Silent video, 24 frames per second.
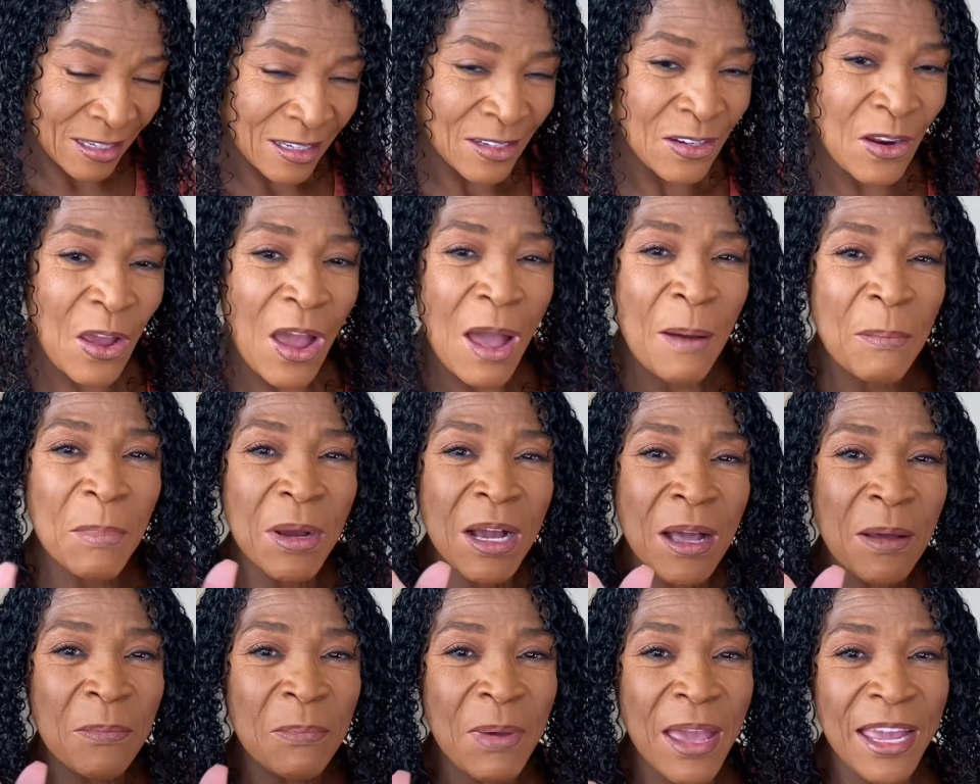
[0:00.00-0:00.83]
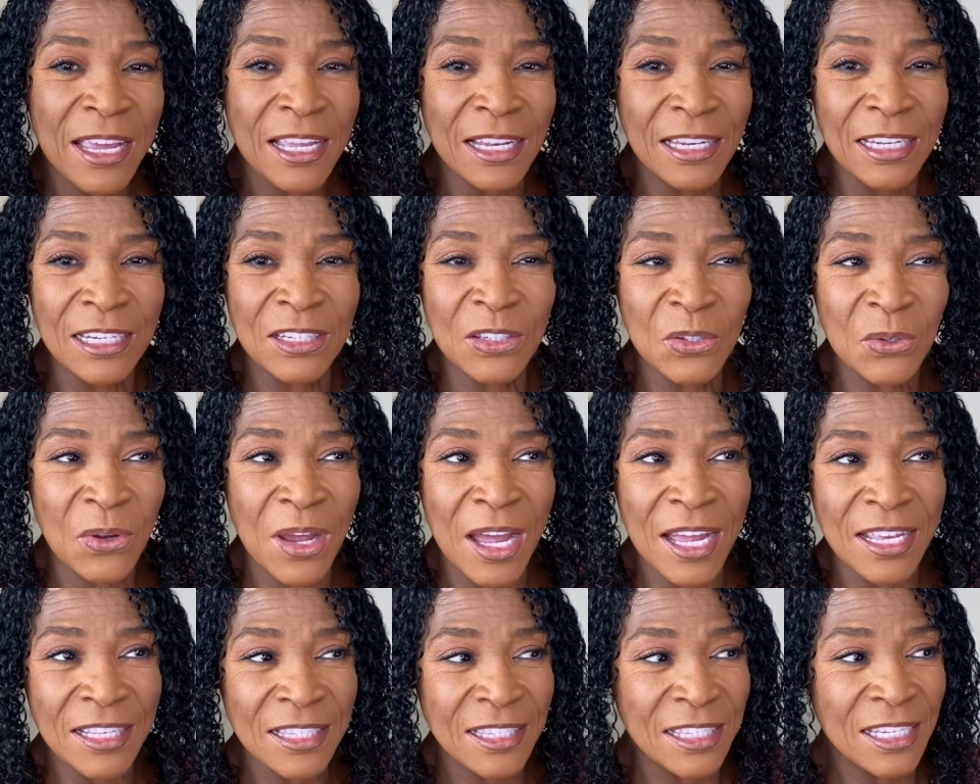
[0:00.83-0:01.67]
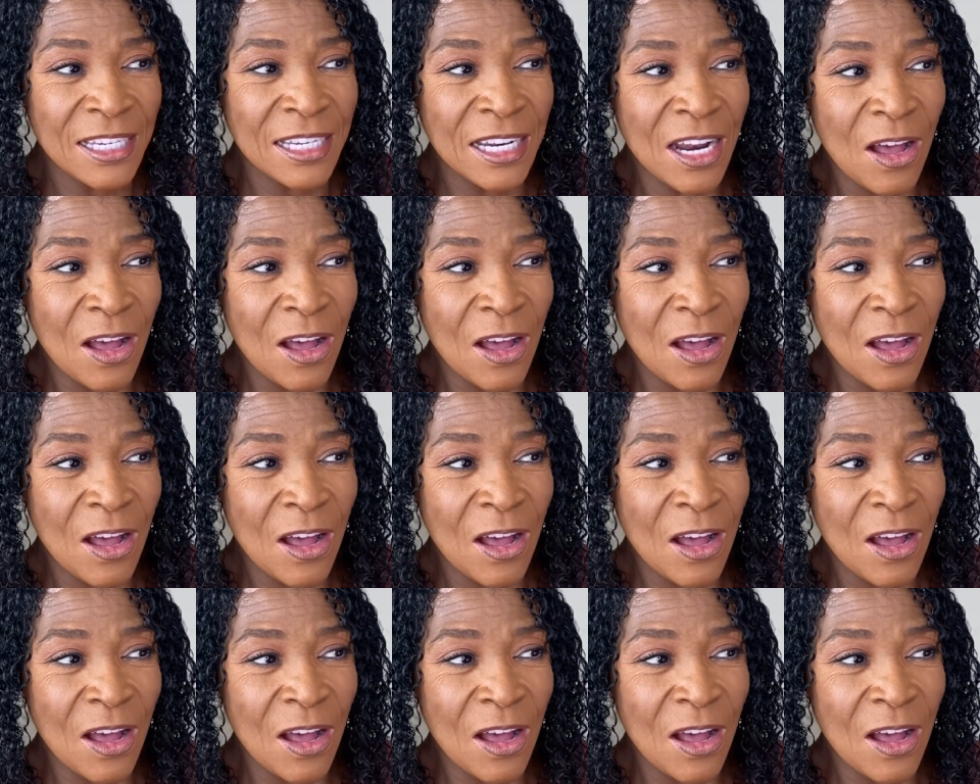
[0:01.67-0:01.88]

Now I'm gonna come back and let you guys see it